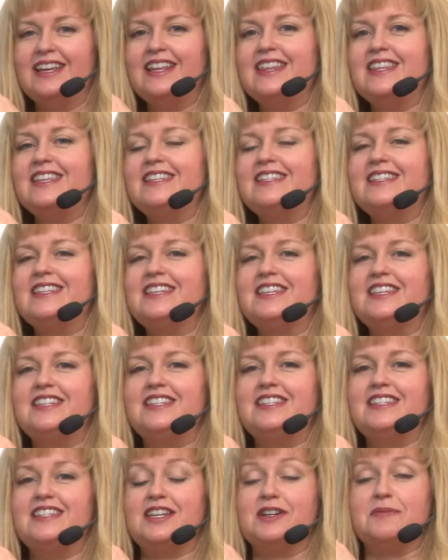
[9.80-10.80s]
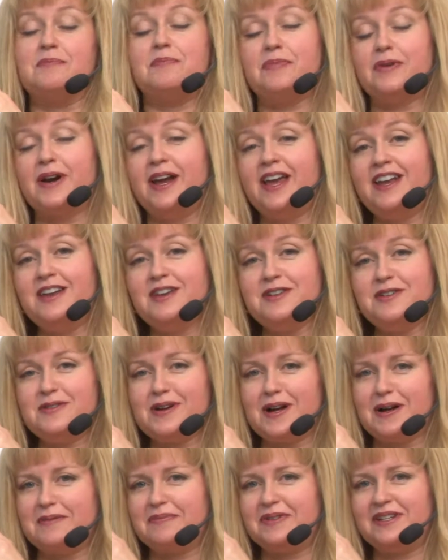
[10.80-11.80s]
This is a brand new
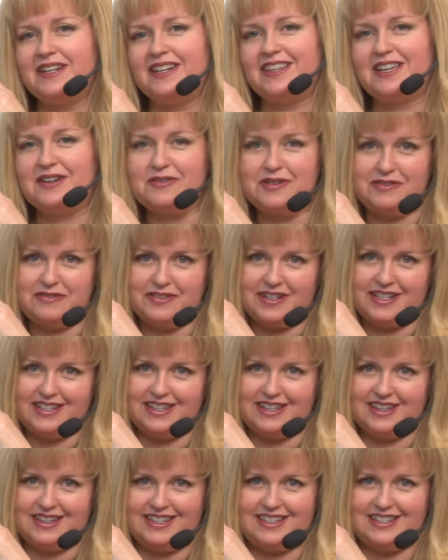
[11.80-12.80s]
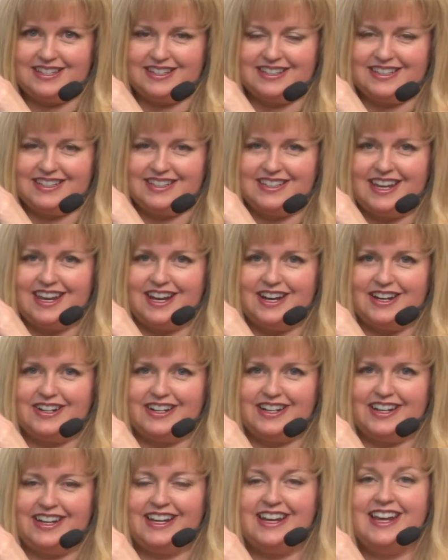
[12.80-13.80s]
company that we've recently started
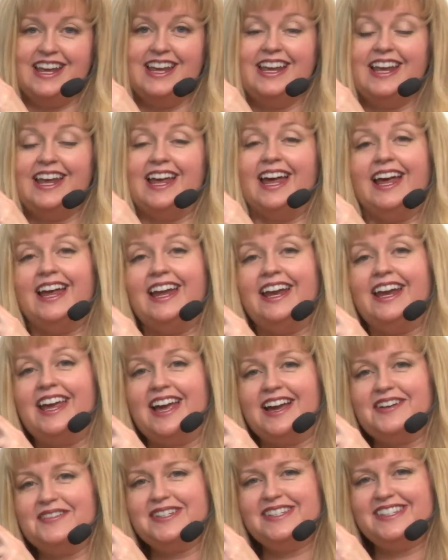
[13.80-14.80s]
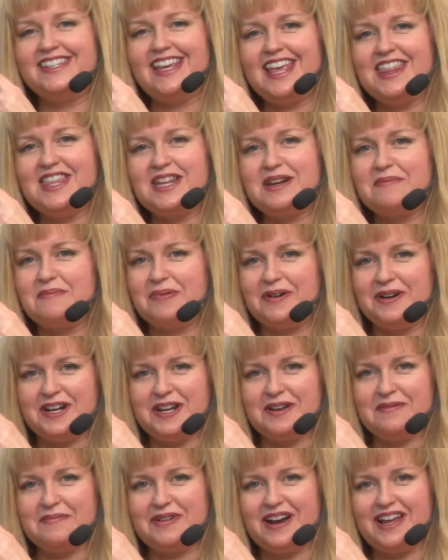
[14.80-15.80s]
carrying, and I have to say that I'm
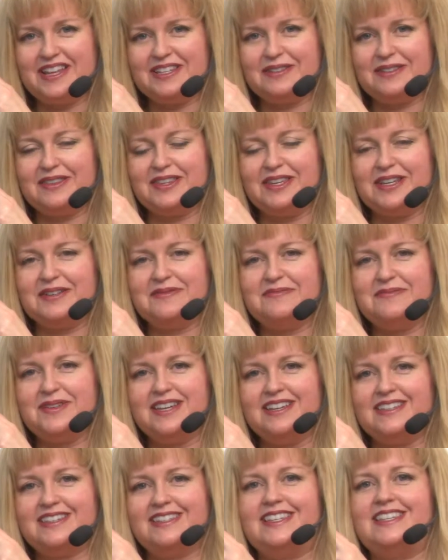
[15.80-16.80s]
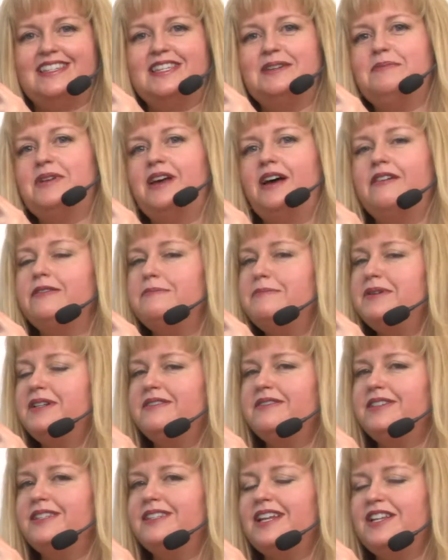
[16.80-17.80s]
pretty impressed with them because they seem to have a
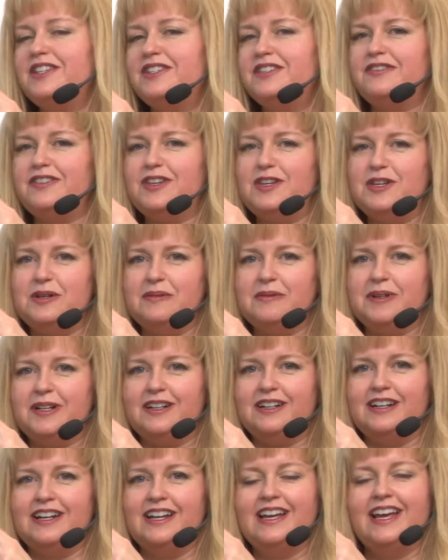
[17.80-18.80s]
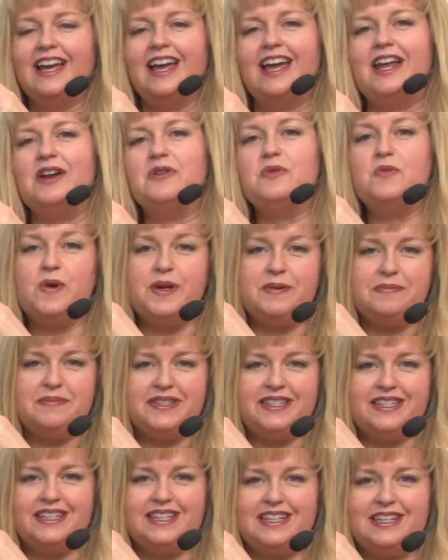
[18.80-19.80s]
bit of a sense of humor and
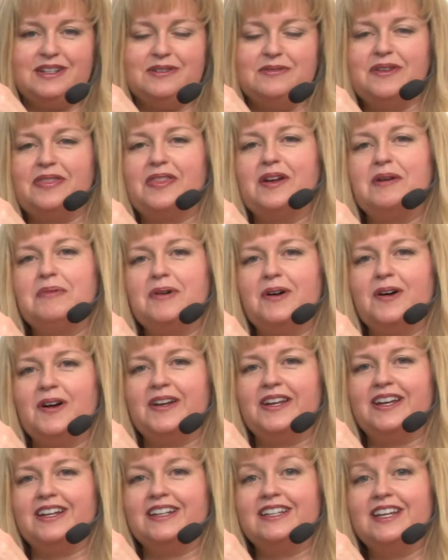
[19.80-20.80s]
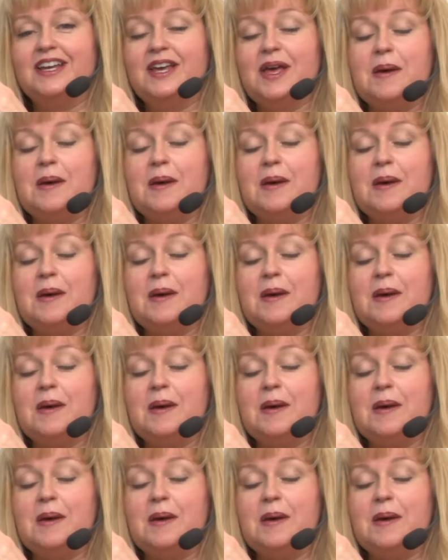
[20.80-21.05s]
whimsy with their product.